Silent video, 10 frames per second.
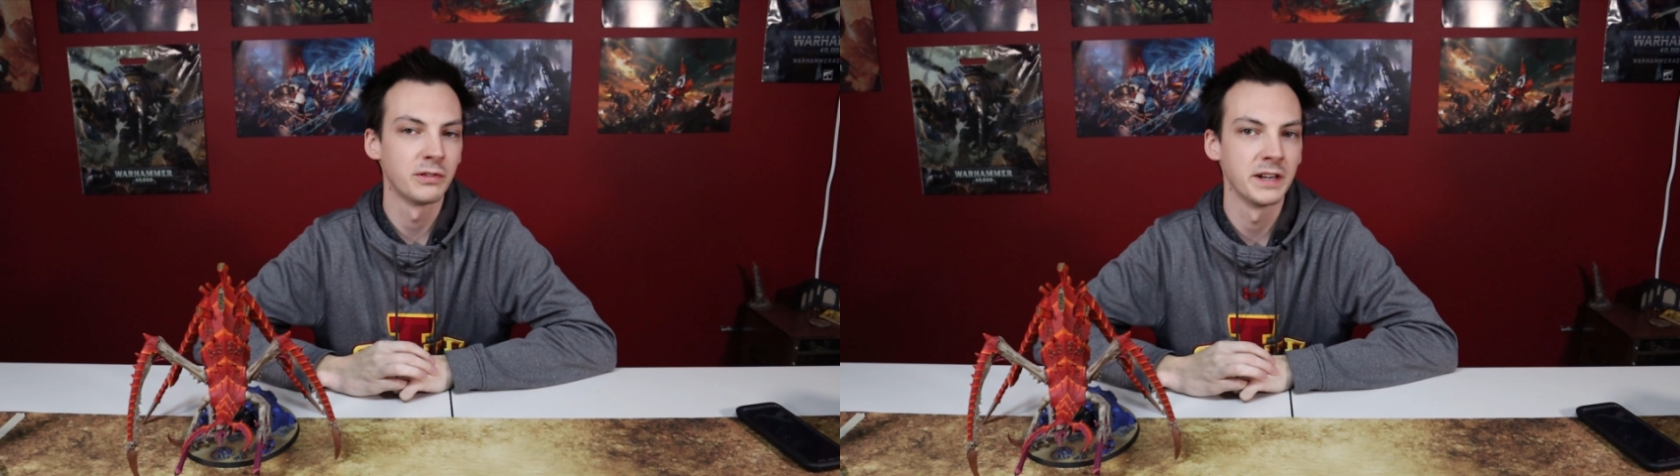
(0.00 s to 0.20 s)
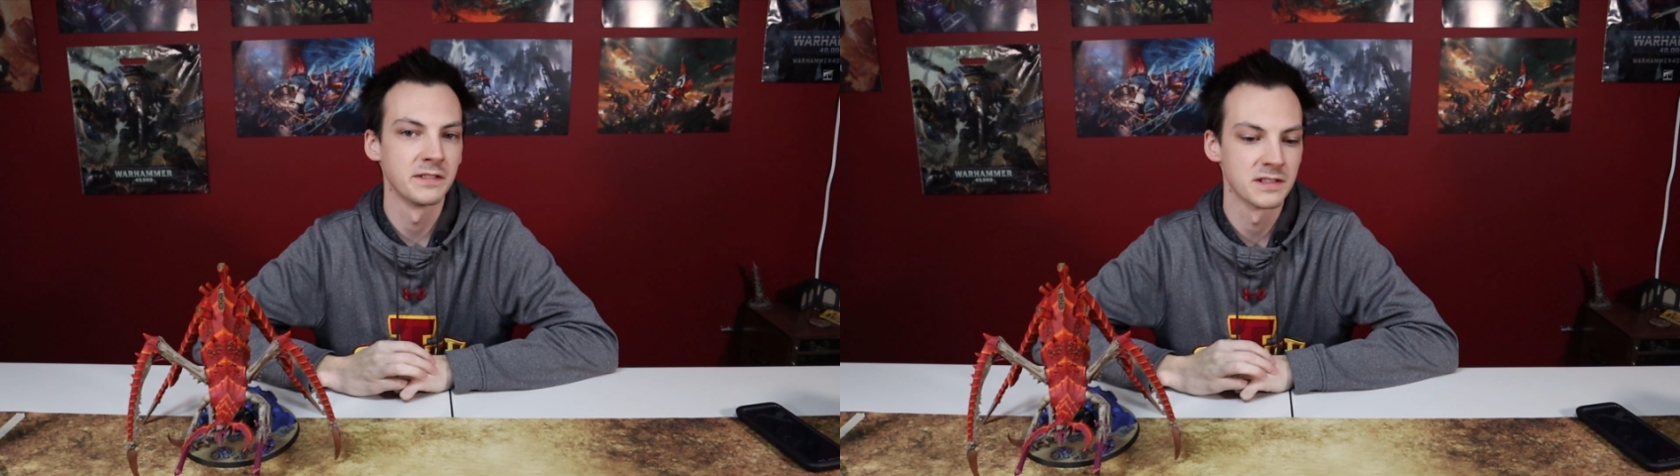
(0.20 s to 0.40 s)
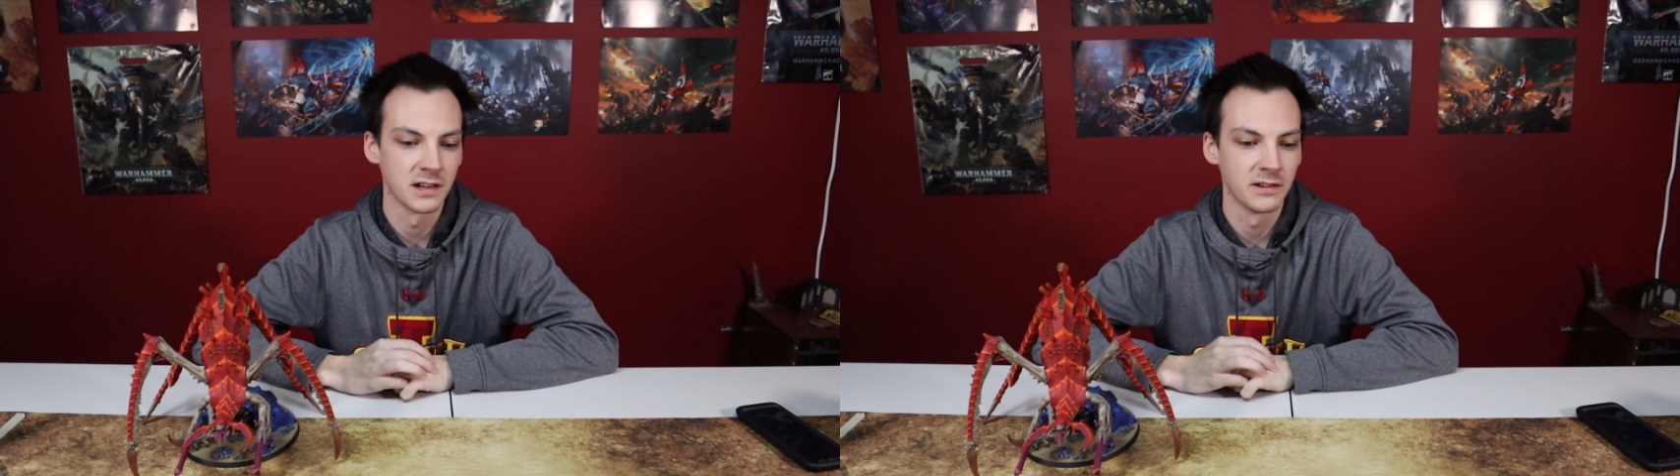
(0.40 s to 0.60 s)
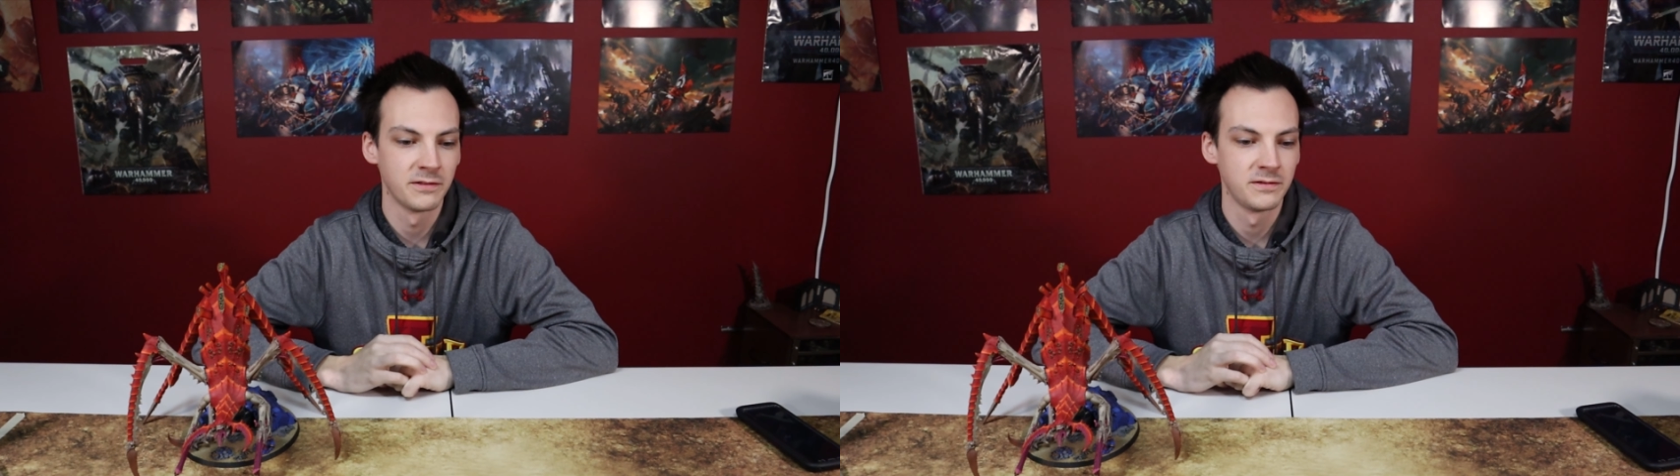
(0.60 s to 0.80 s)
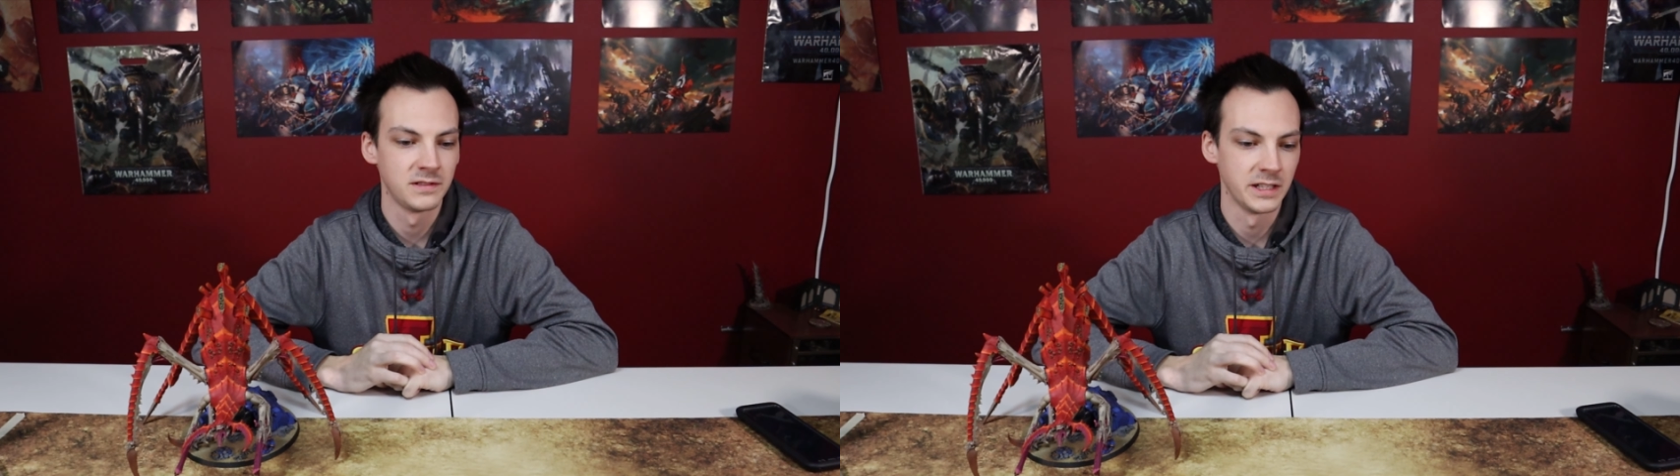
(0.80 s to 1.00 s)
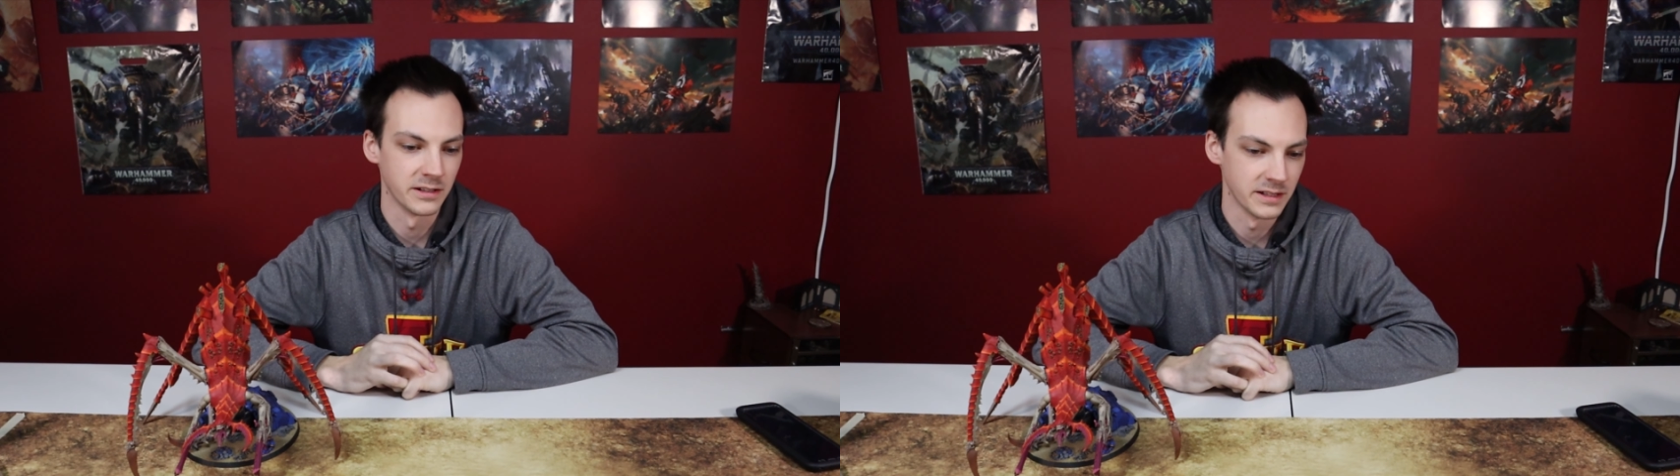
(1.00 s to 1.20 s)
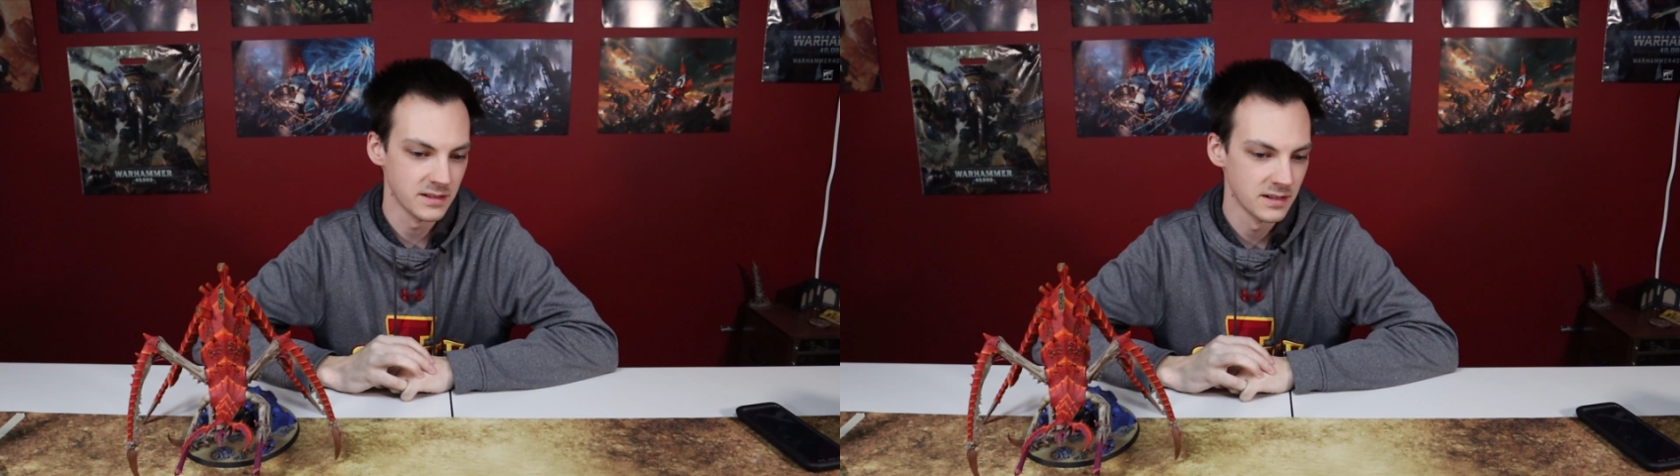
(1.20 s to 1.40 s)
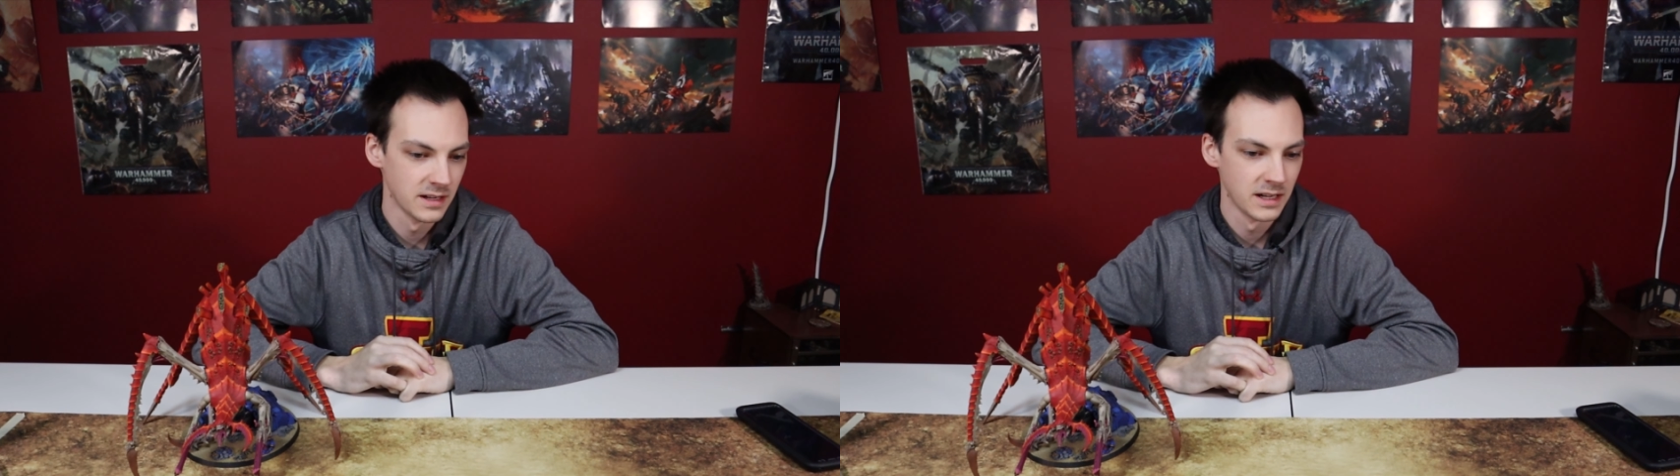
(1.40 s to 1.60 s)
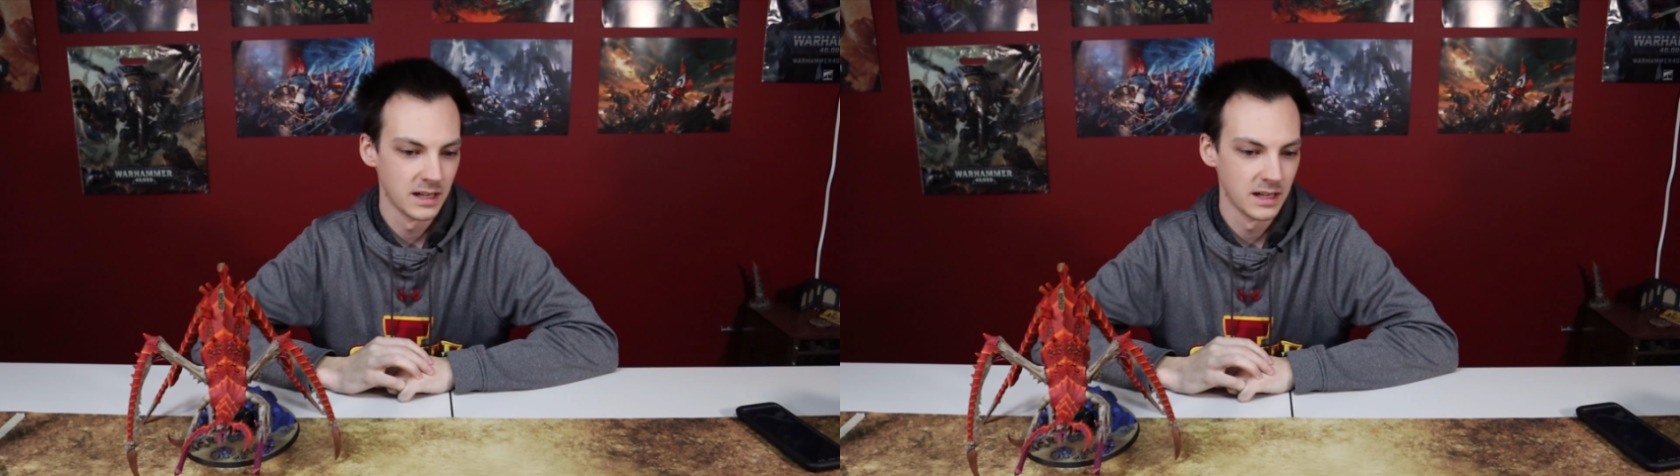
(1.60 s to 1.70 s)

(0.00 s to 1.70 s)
flavors of Tyranids.